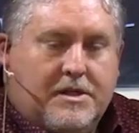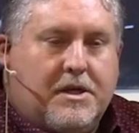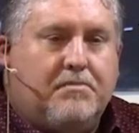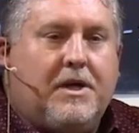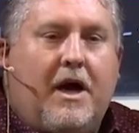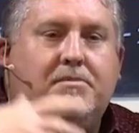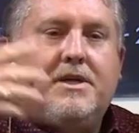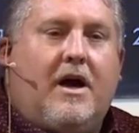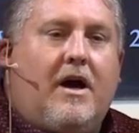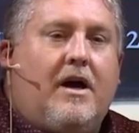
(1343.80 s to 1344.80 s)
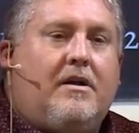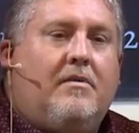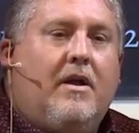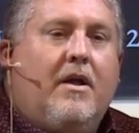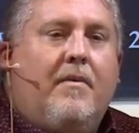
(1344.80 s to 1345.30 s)
Sometimes
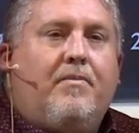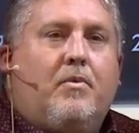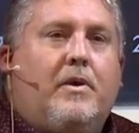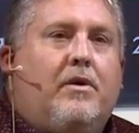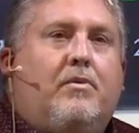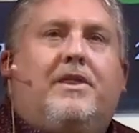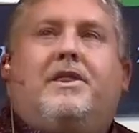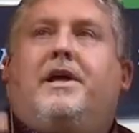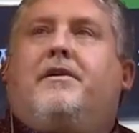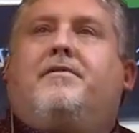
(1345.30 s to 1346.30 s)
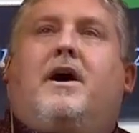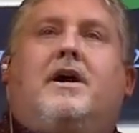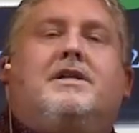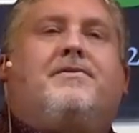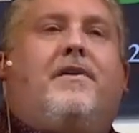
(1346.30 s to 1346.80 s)
God, we, we think of
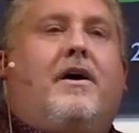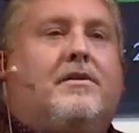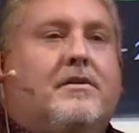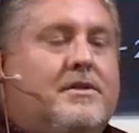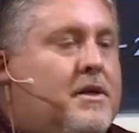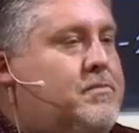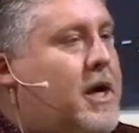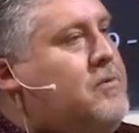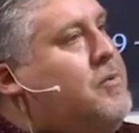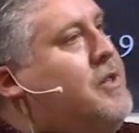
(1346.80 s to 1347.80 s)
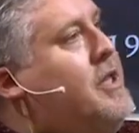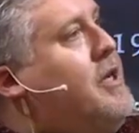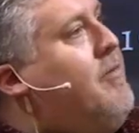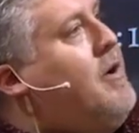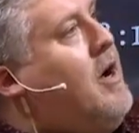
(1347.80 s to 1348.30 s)
God as Father. Sometimes we
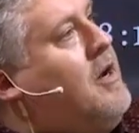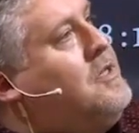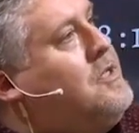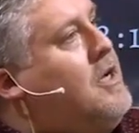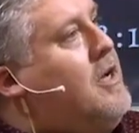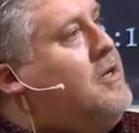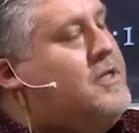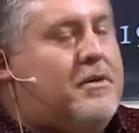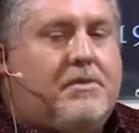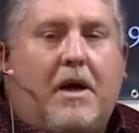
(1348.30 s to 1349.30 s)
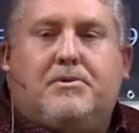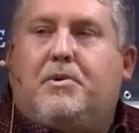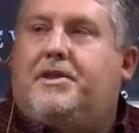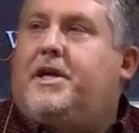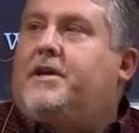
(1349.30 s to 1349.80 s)
think of God as Son. Sometimes
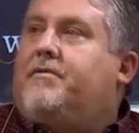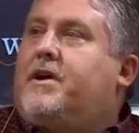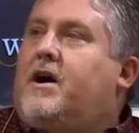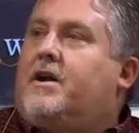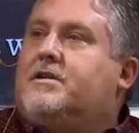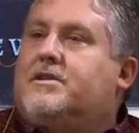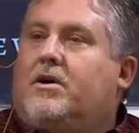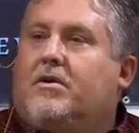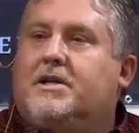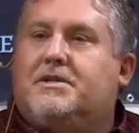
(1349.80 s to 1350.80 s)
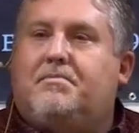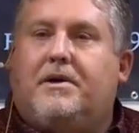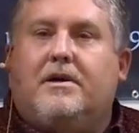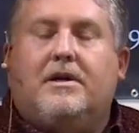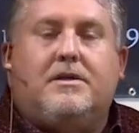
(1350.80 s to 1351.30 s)
we think of God as the Holy
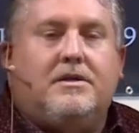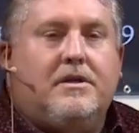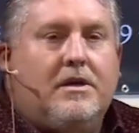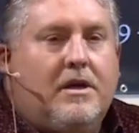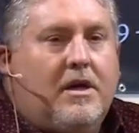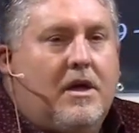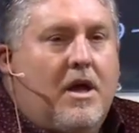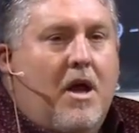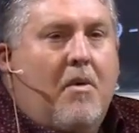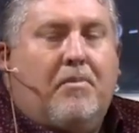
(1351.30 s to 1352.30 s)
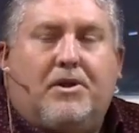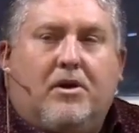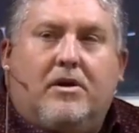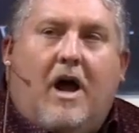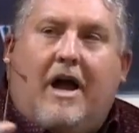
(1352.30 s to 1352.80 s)
Spirit but
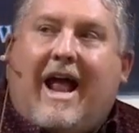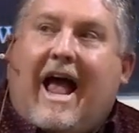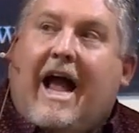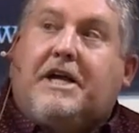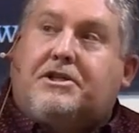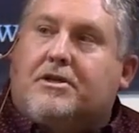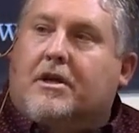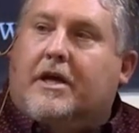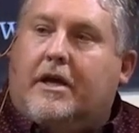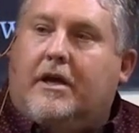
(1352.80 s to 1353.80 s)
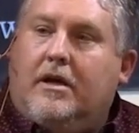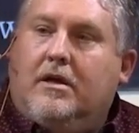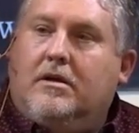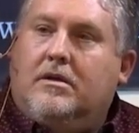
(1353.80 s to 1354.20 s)
they're not actually,